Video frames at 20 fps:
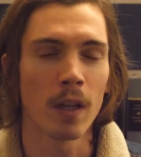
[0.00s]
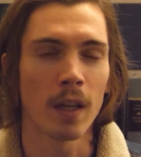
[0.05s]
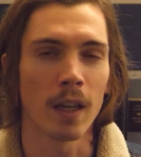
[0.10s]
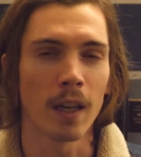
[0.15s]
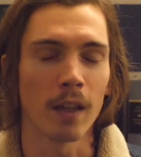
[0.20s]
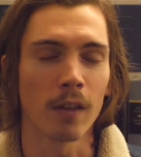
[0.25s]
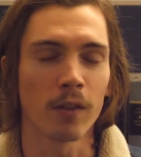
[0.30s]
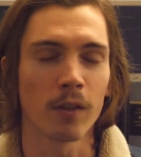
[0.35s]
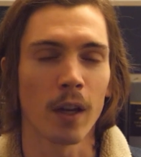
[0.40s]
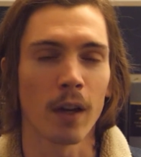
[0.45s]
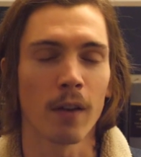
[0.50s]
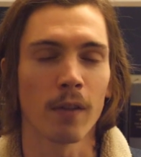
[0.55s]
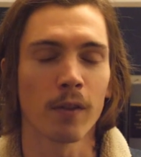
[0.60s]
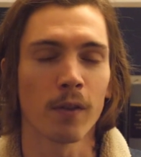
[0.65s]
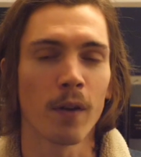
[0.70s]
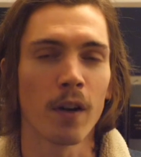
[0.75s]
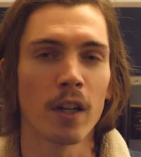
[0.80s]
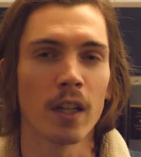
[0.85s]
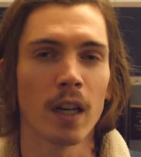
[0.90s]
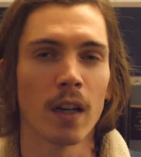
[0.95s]
It's
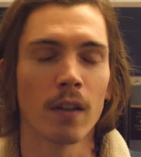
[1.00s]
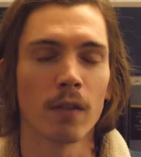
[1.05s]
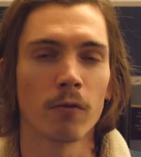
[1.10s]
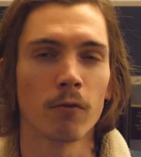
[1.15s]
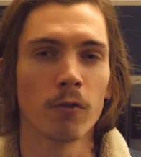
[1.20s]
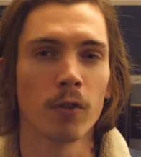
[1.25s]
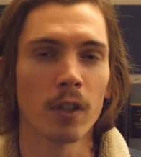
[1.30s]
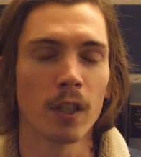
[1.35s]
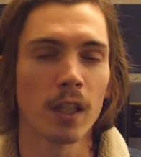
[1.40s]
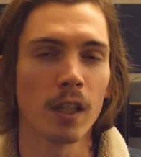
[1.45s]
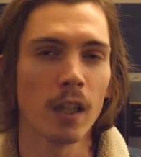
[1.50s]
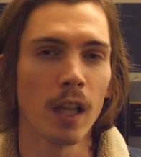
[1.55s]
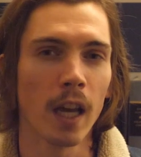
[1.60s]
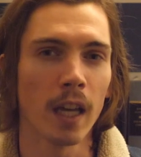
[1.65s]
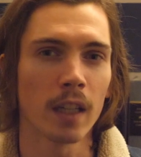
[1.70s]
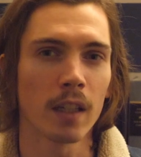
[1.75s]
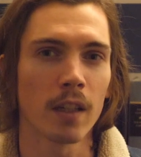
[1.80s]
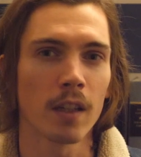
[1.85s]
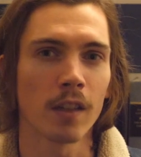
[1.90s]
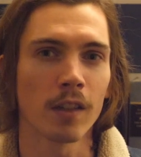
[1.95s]
funny, I really
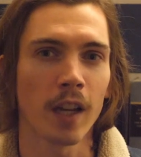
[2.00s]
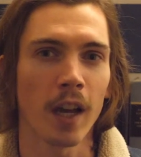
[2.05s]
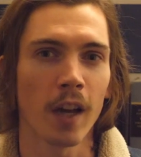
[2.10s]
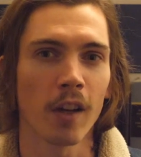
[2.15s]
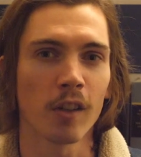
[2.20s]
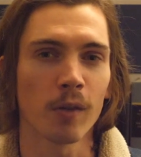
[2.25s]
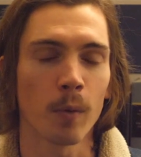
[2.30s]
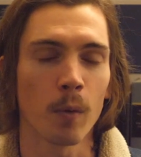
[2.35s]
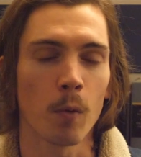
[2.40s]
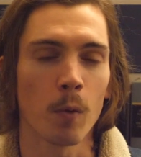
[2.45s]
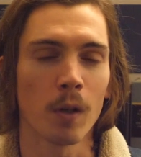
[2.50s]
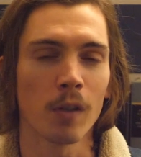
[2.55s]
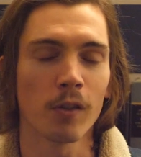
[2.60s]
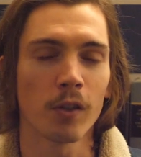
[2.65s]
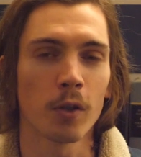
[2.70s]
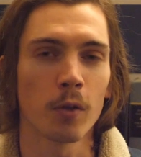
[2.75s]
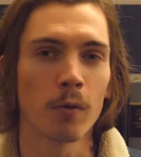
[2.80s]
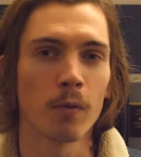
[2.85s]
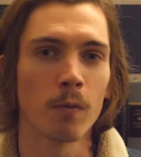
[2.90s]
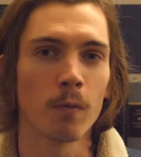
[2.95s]
liked this house, but once
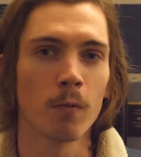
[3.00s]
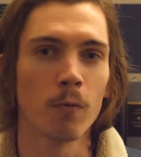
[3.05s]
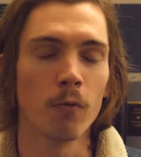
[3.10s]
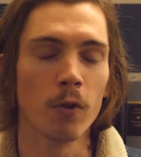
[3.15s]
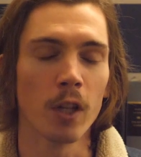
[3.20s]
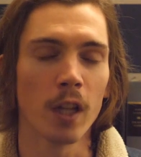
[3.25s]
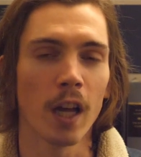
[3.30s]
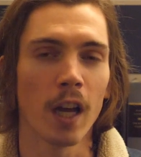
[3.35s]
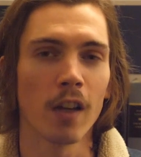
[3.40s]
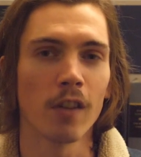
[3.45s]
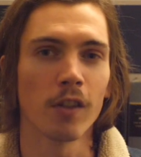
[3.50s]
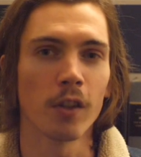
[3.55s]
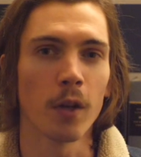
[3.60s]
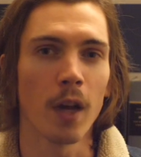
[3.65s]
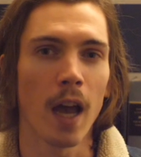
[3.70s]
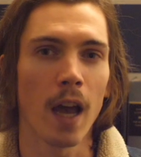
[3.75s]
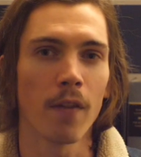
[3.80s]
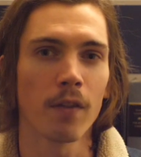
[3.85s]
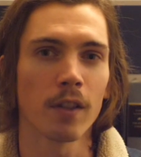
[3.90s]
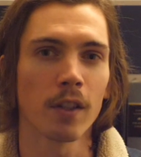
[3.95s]
you realize you
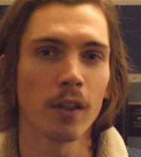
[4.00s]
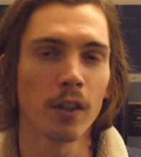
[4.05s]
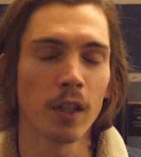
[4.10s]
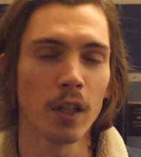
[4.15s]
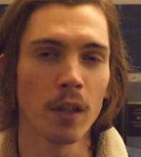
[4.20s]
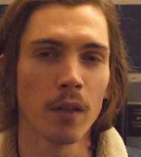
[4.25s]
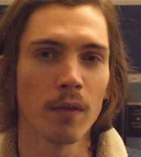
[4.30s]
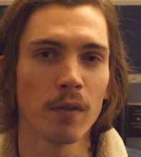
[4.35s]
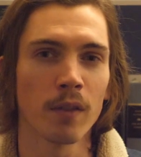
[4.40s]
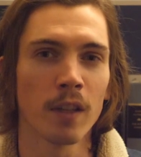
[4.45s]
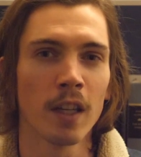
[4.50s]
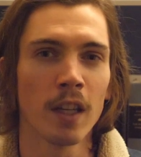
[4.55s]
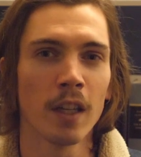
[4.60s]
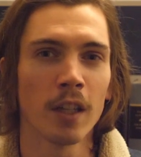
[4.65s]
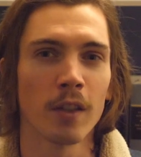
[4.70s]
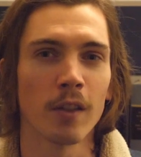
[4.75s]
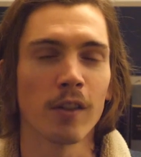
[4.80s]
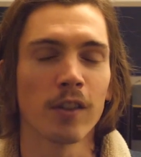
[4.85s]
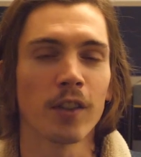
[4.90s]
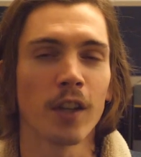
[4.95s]
have to leave,
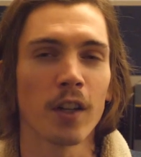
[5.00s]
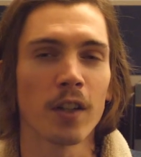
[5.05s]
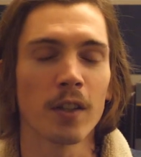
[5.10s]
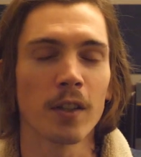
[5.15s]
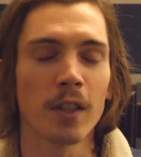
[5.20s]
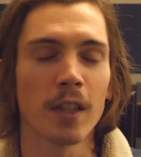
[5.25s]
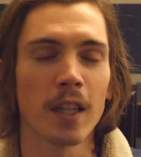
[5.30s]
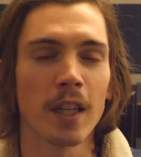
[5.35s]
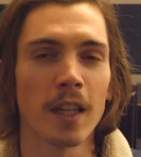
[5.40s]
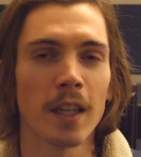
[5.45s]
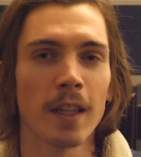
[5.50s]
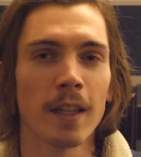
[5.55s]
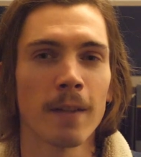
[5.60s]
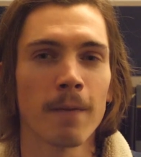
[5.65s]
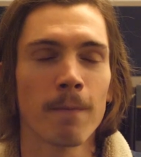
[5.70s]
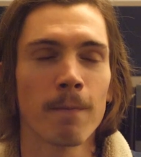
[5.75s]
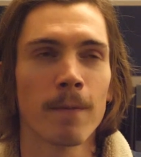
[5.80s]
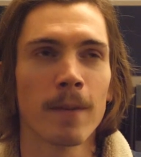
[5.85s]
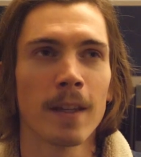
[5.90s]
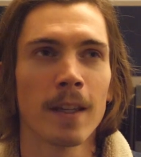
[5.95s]
you
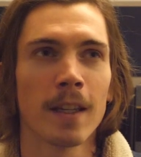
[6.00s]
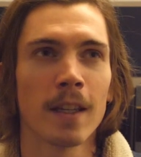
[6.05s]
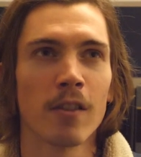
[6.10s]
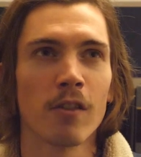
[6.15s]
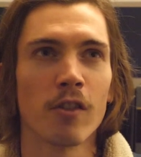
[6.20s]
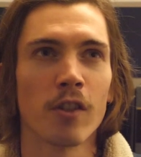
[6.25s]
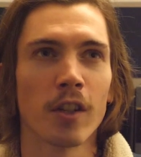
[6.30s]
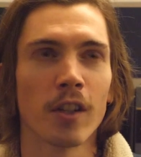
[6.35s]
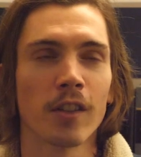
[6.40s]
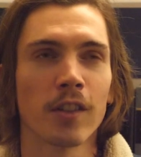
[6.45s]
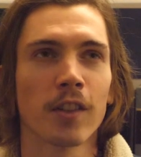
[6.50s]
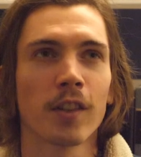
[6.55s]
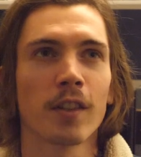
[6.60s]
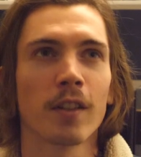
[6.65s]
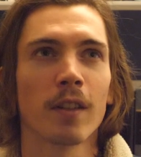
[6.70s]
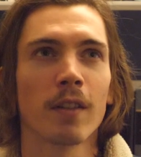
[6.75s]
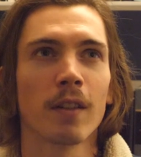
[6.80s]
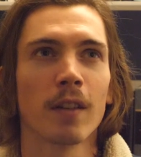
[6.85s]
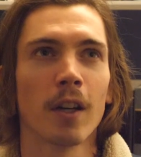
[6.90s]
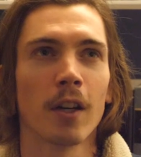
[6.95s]
suddenly just
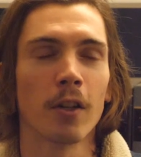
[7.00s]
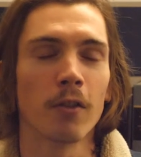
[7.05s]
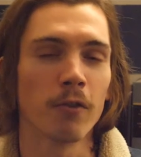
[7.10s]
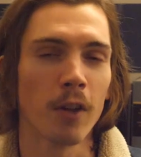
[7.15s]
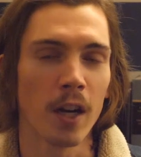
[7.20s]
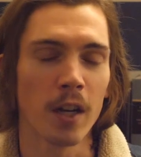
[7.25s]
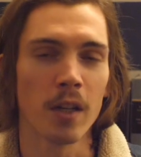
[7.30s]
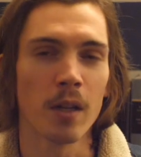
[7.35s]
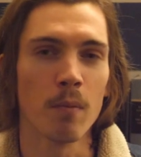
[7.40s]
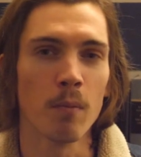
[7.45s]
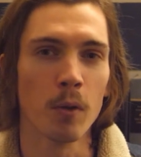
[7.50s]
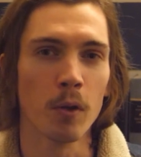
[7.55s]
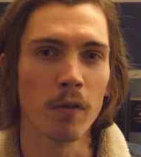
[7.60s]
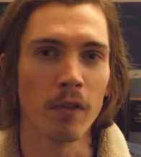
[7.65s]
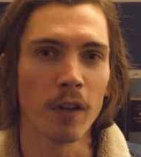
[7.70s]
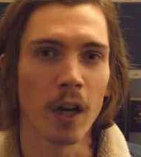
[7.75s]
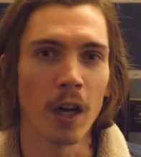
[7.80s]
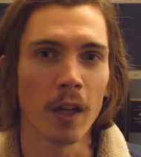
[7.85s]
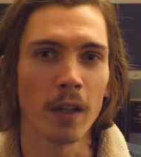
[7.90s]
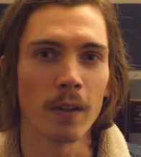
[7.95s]
are ready to move
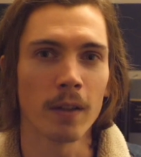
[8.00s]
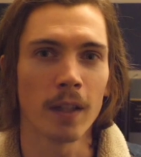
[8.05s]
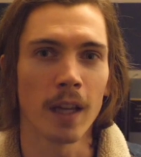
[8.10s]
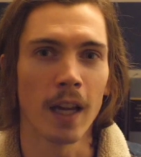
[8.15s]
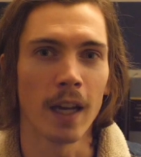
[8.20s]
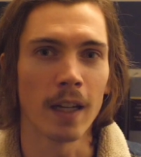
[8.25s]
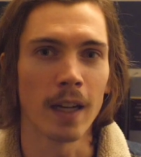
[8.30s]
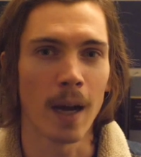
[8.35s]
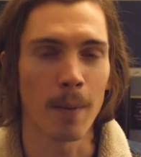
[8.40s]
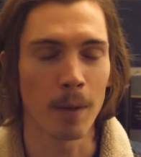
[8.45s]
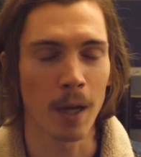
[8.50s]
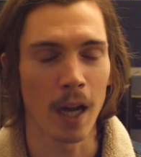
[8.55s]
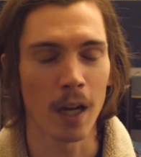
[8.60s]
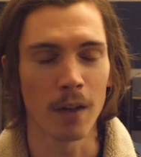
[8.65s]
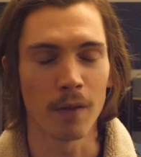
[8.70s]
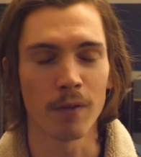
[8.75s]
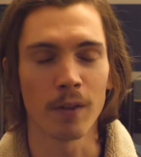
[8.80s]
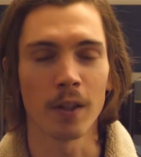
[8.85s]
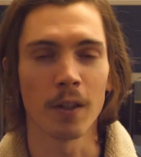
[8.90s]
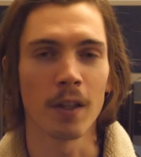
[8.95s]
on. And I'm kind
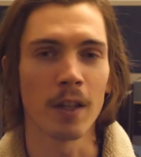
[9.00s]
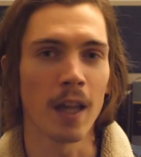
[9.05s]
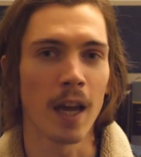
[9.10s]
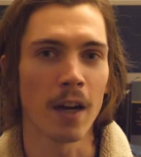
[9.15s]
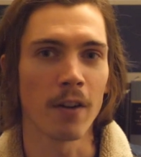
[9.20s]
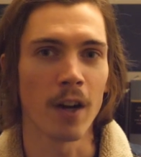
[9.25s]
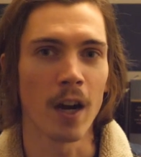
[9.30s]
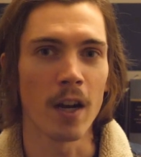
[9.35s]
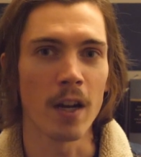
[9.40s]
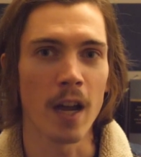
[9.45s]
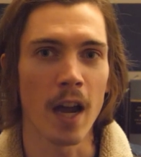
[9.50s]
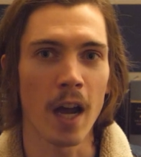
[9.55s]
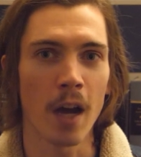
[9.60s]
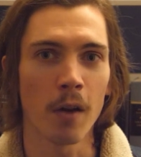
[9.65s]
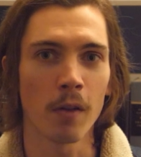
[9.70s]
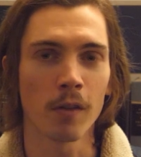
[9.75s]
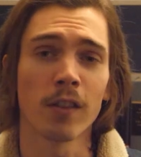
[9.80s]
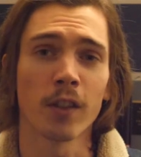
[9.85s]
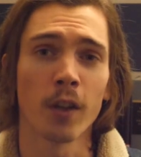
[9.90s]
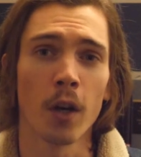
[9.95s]
of feeling that right
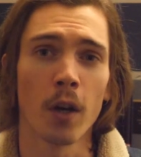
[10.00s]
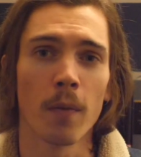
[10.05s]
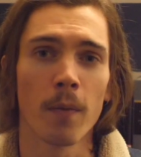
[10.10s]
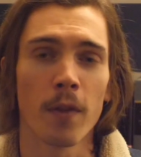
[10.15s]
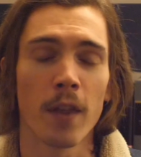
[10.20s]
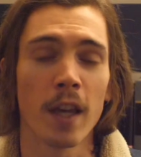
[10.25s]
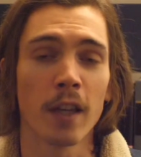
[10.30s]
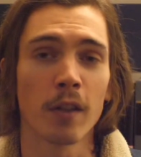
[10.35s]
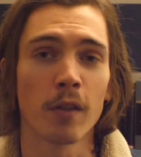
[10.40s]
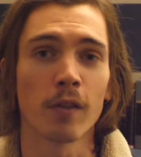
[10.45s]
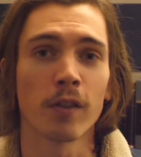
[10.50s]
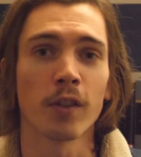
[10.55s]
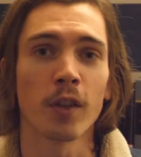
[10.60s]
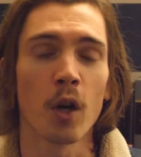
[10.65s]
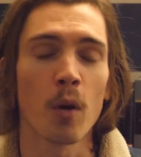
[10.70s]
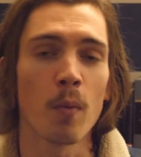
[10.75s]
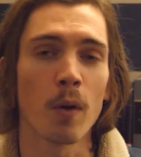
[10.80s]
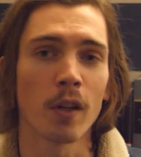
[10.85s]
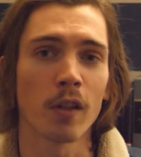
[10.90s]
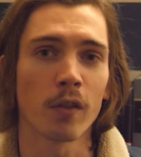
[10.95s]
now. So thank you
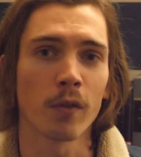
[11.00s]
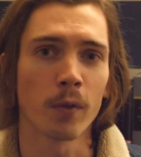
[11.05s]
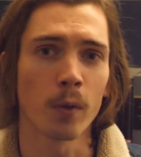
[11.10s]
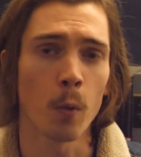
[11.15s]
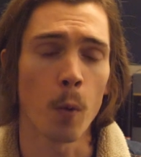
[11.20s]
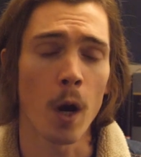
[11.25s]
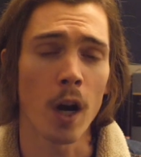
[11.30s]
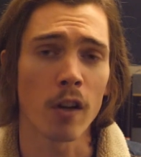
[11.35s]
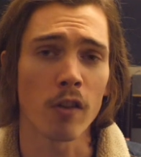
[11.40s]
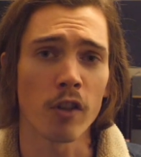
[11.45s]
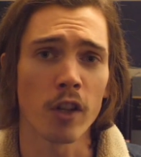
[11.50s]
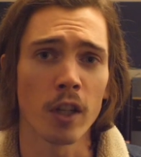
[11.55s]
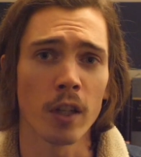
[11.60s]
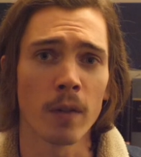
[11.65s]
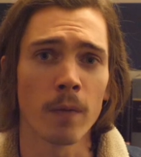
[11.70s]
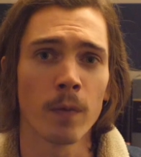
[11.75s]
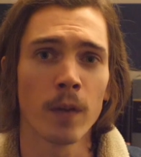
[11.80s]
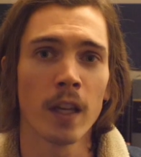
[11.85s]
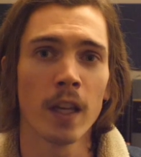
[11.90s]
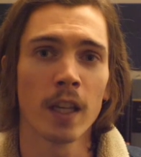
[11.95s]
so much for watching.